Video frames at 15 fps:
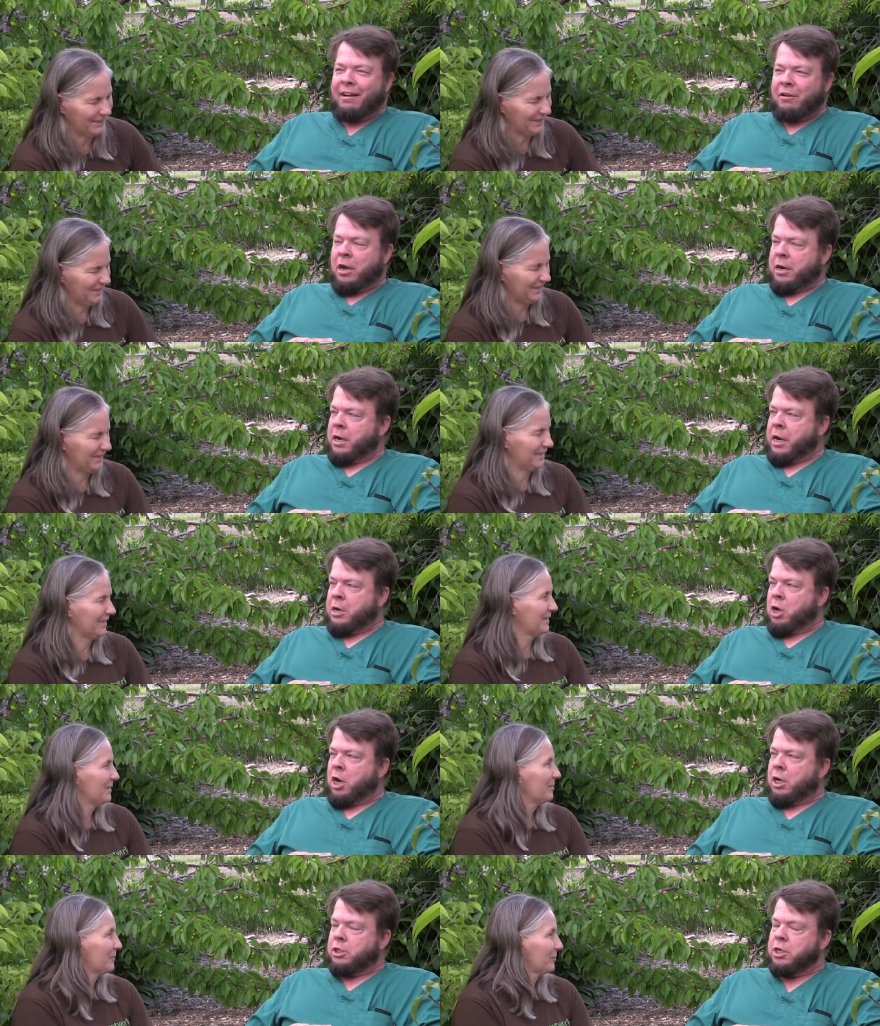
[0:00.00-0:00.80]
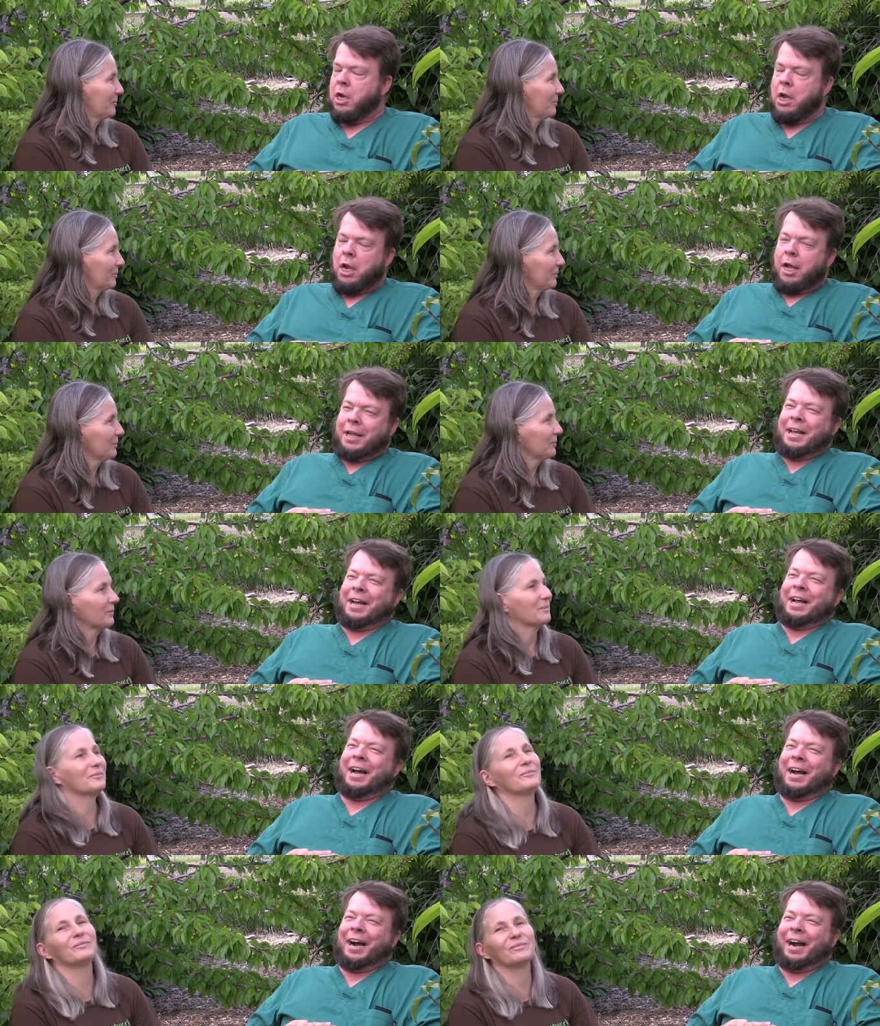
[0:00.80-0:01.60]
Speaker 1: I've got nine daughters.
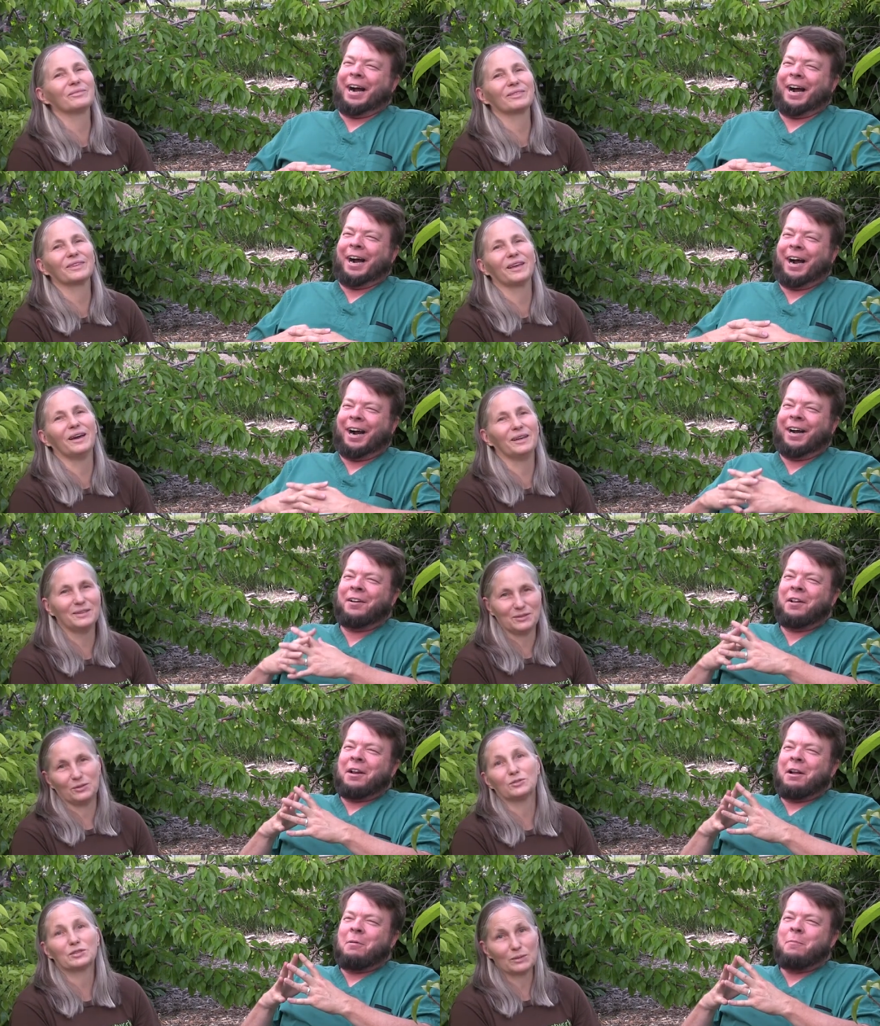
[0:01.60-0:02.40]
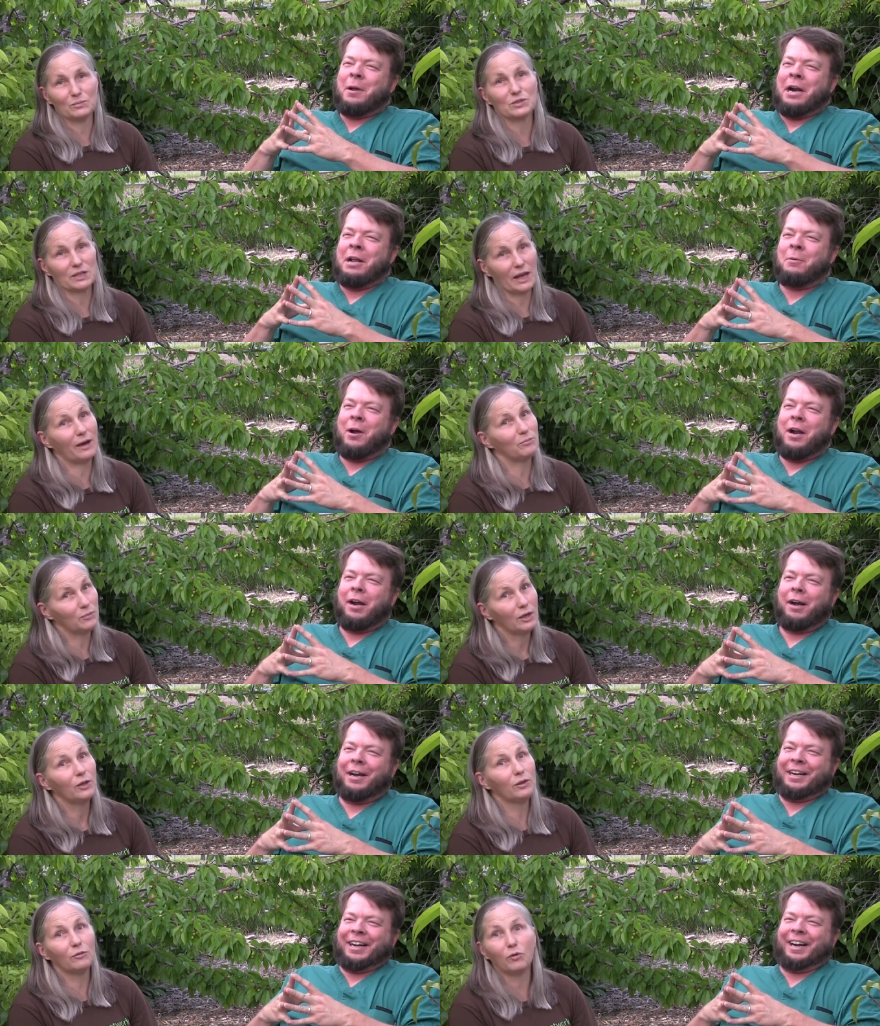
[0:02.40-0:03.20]
but anyway,
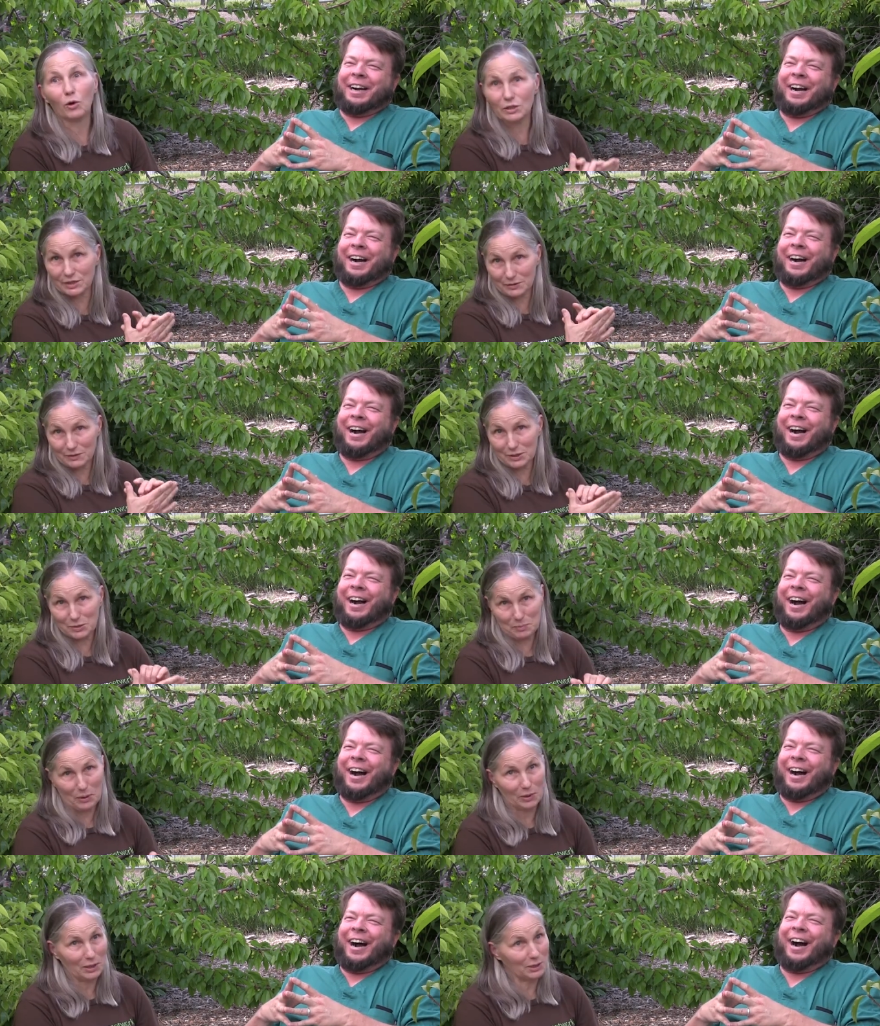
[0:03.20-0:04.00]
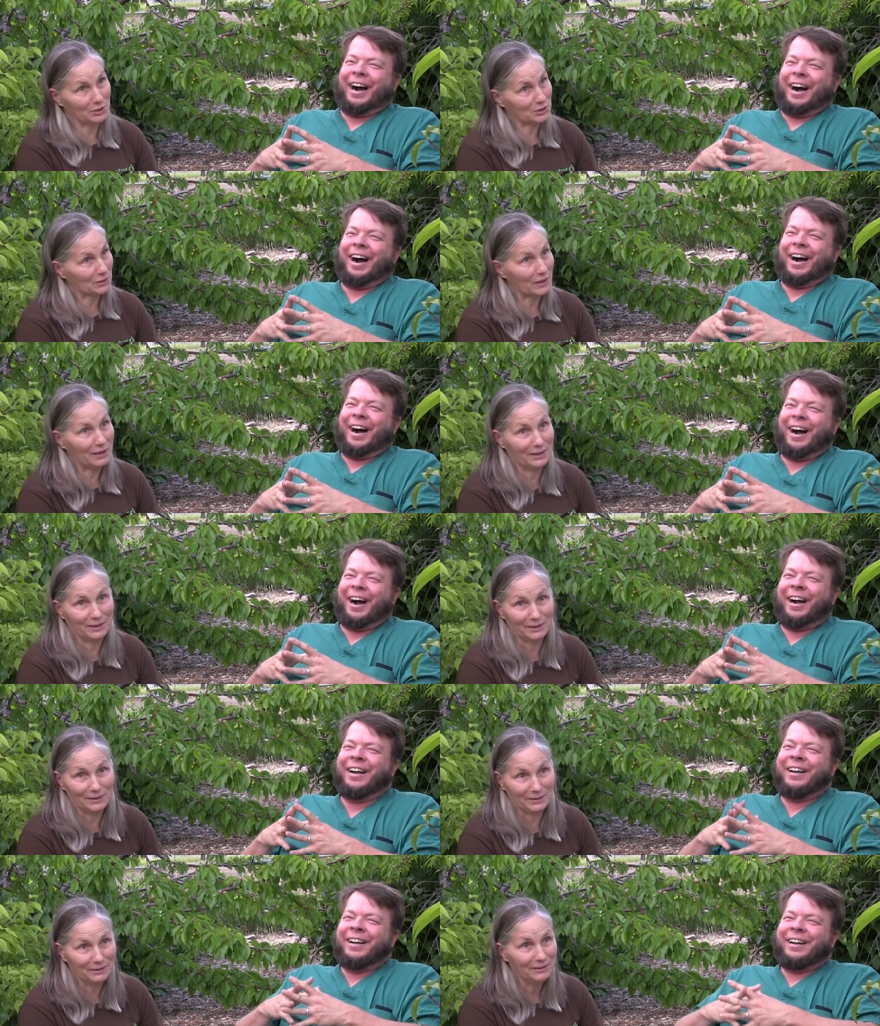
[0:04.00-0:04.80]
Speaker 2: the voice of experience right
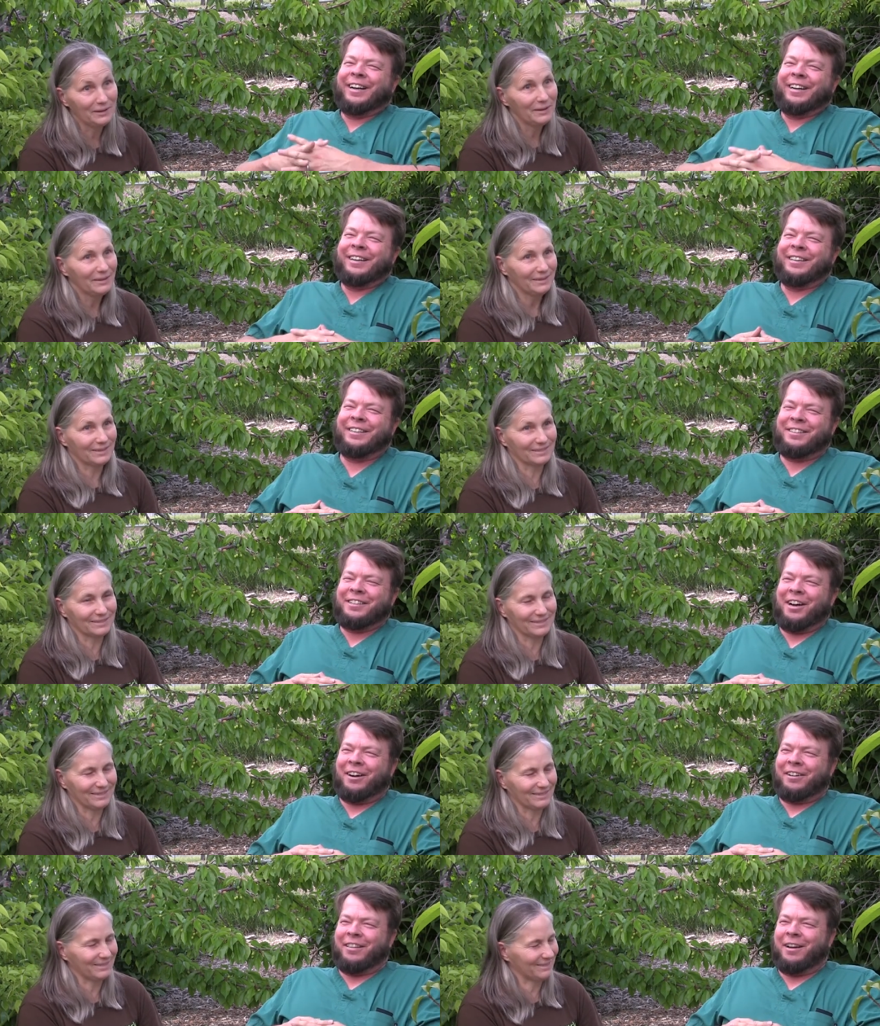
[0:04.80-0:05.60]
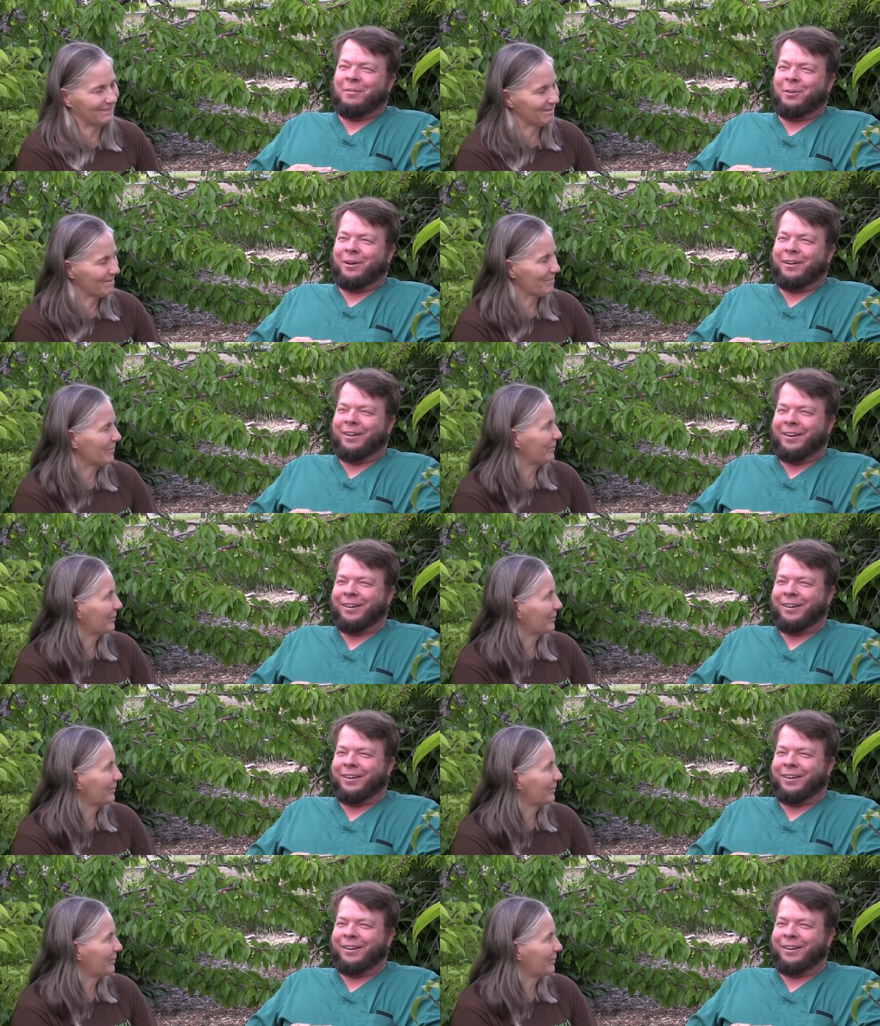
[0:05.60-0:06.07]
here.
Speaker 1: no, they were